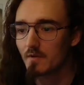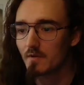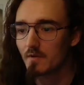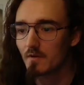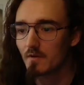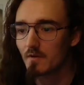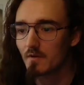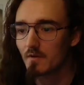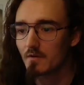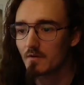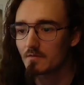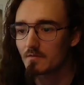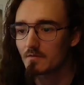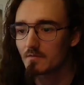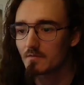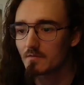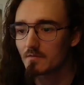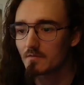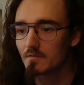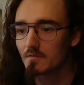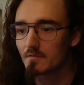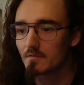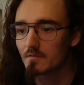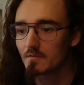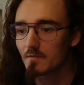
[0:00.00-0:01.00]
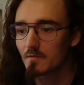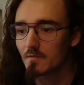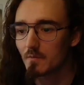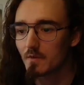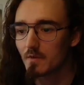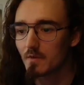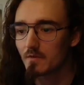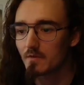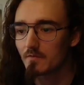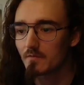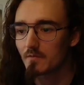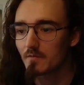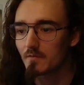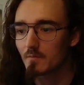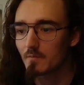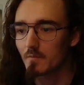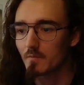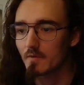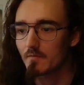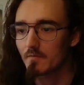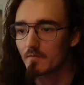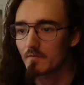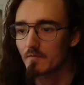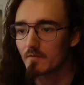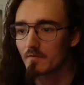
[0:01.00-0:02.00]
cards to us for
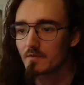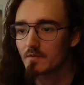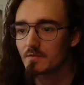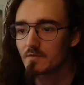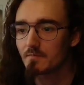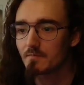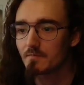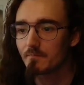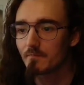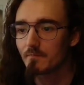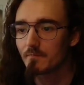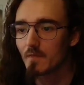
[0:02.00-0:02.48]
whatever reason.